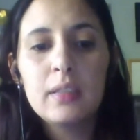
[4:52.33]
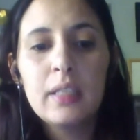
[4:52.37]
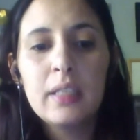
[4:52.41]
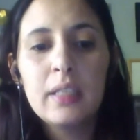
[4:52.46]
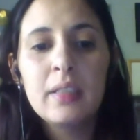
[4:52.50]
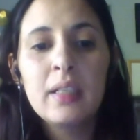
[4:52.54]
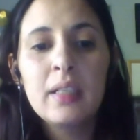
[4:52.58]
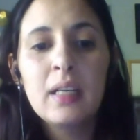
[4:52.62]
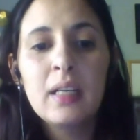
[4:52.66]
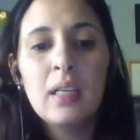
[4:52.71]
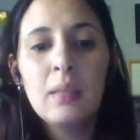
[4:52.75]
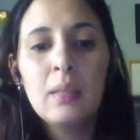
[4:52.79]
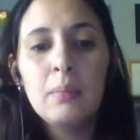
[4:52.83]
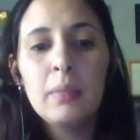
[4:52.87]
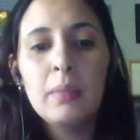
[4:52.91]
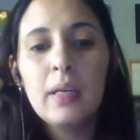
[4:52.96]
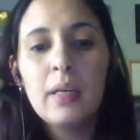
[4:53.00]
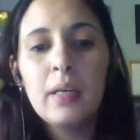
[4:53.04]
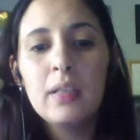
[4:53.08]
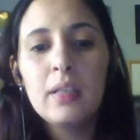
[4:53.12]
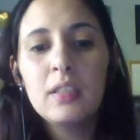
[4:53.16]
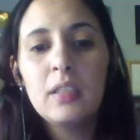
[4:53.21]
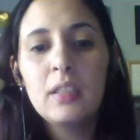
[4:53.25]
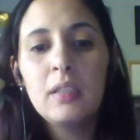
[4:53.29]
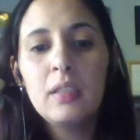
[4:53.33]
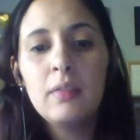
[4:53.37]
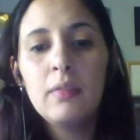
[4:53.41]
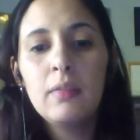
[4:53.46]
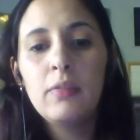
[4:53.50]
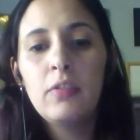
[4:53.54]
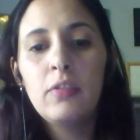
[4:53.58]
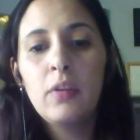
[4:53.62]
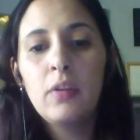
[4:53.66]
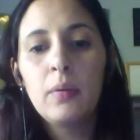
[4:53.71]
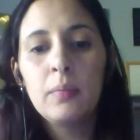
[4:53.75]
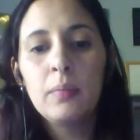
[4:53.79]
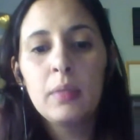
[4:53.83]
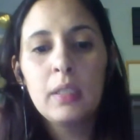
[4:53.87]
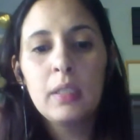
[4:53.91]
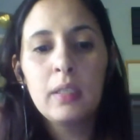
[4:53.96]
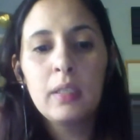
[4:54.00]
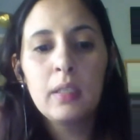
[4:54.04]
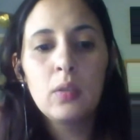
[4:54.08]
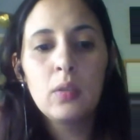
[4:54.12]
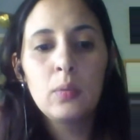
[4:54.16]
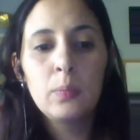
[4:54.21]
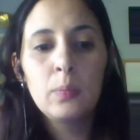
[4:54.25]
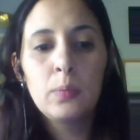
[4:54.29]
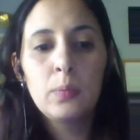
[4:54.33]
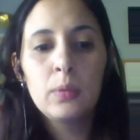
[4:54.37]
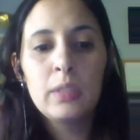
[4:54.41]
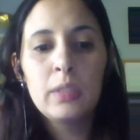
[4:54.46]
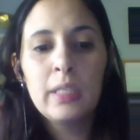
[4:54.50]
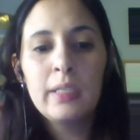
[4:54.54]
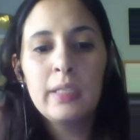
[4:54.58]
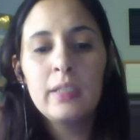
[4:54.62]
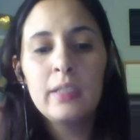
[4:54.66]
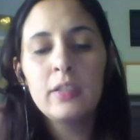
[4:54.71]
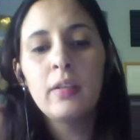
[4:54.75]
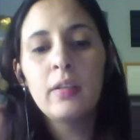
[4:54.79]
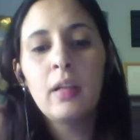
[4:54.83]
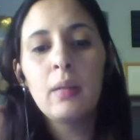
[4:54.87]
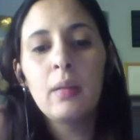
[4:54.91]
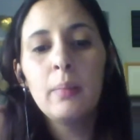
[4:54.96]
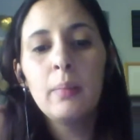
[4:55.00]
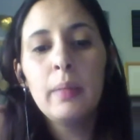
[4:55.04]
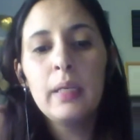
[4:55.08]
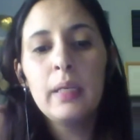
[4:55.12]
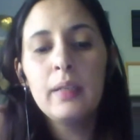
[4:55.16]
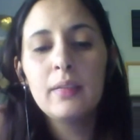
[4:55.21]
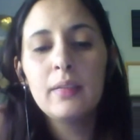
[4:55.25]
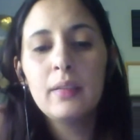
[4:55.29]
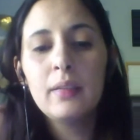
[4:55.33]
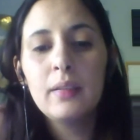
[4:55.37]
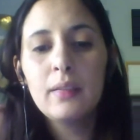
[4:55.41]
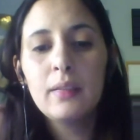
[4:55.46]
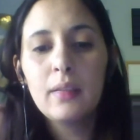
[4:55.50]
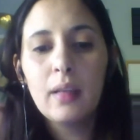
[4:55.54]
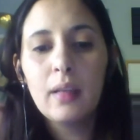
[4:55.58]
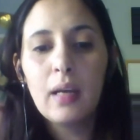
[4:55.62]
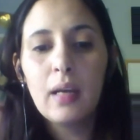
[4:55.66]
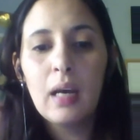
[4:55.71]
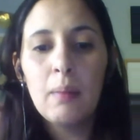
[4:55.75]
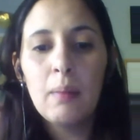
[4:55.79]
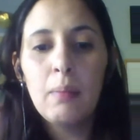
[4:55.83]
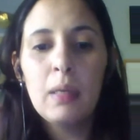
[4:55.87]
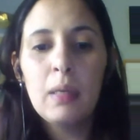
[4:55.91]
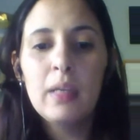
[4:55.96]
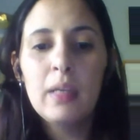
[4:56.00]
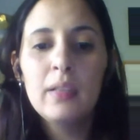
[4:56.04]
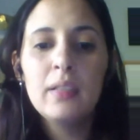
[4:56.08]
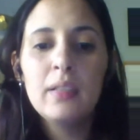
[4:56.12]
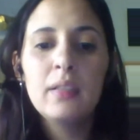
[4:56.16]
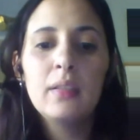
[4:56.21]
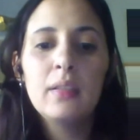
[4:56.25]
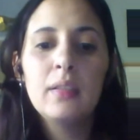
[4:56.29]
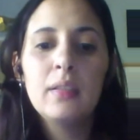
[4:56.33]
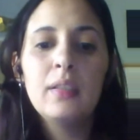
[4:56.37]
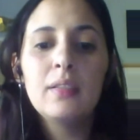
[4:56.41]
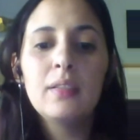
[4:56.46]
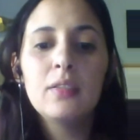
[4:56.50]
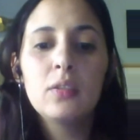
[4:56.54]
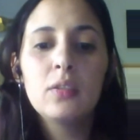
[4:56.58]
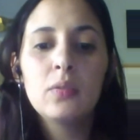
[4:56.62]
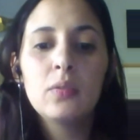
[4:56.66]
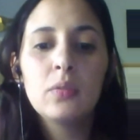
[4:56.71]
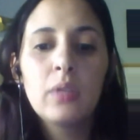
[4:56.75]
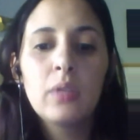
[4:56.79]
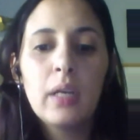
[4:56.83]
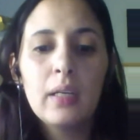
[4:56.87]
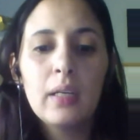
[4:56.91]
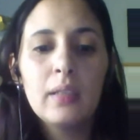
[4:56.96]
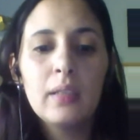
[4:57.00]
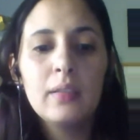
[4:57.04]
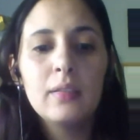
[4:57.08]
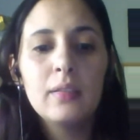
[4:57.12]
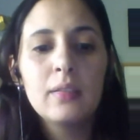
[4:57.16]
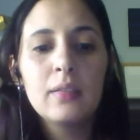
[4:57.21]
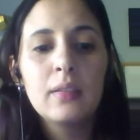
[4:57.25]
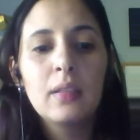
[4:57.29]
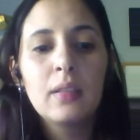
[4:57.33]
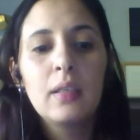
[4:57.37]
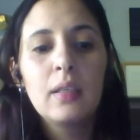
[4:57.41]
that can be achieved from the computational basis applying these two gates